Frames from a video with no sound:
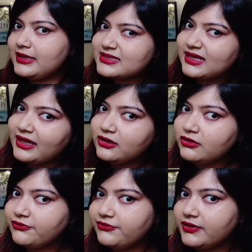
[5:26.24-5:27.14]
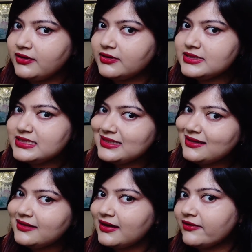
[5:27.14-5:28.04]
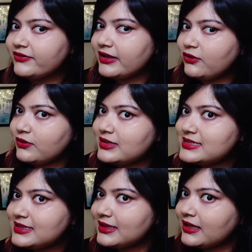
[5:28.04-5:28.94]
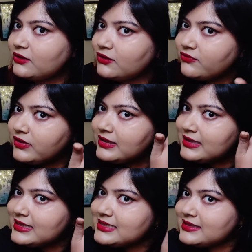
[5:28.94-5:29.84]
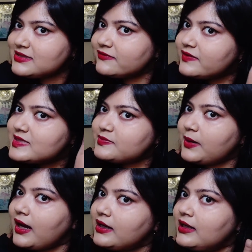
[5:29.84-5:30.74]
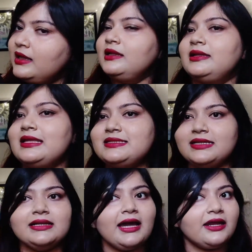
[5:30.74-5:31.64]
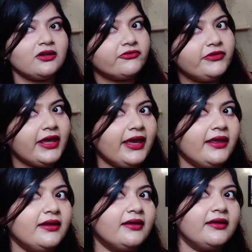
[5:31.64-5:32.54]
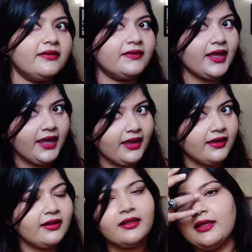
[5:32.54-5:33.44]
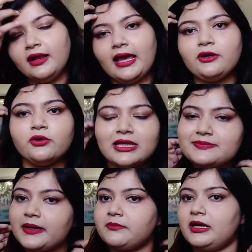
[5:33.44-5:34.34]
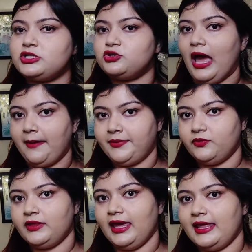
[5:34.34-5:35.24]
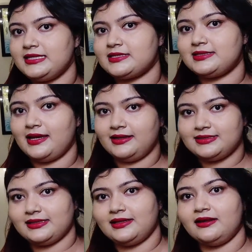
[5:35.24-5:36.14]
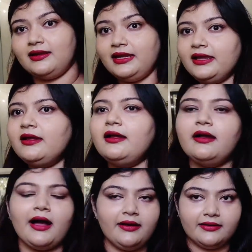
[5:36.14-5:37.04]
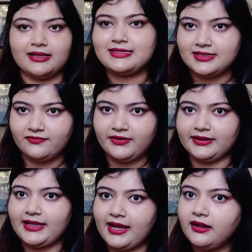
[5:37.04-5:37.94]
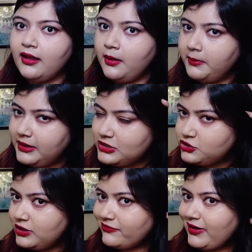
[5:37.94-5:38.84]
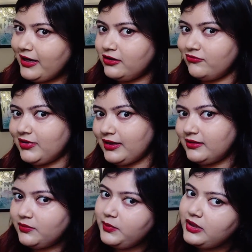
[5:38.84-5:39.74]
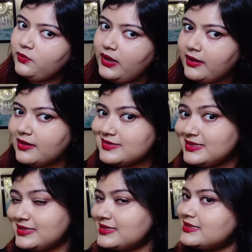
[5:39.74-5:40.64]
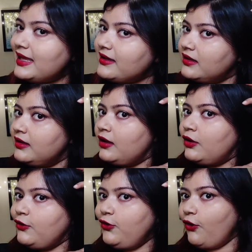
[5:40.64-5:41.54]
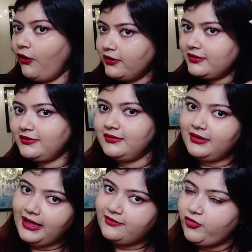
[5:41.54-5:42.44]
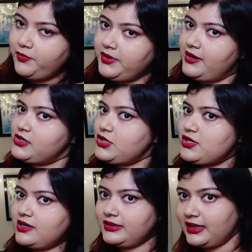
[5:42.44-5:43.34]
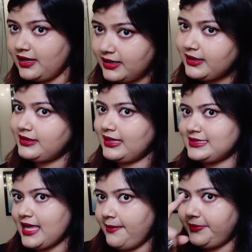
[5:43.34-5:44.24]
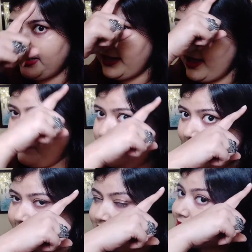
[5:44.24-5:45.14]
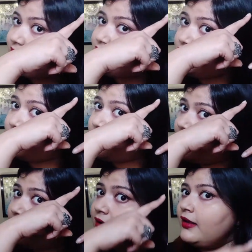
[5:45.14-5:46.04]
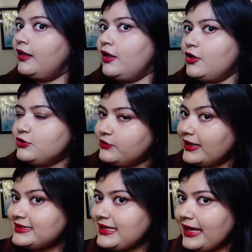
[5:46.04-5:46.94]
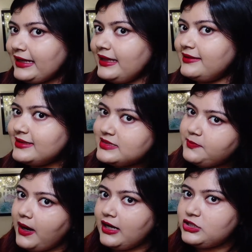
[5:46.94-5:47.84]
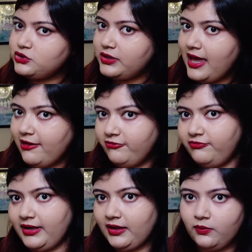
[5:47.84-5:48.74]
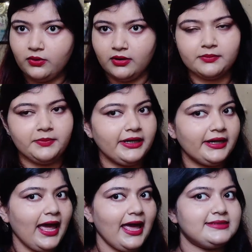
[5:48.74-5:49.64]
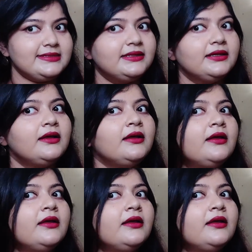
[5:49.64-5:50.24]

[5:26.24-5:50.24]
it's kind of still rough. Like you can see, I don't know if you can see this frizz part, that's still kind of there in the hair. I don't expect much to happen at the ends because I understand they're really colored and stuff like that, but it should have kind of done the midway, because this is like non, like from here to here nothing has happened, and I applied it somewhere from here, so exactly this part should have like worked, but it hasn't,